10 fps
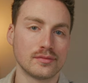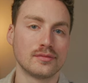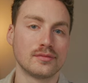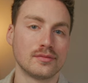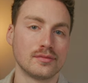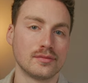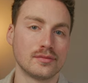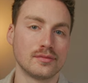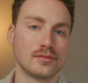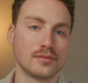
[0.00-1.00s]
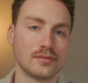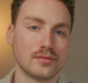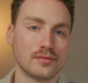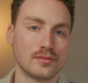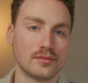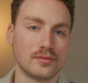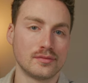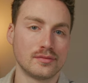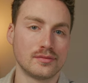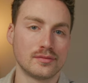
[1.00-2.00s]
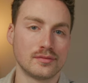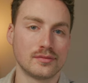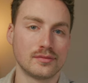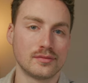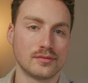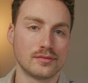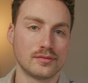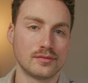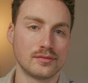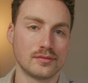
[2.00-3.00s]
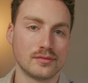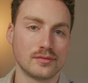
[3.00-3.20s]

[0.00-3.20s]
(silent)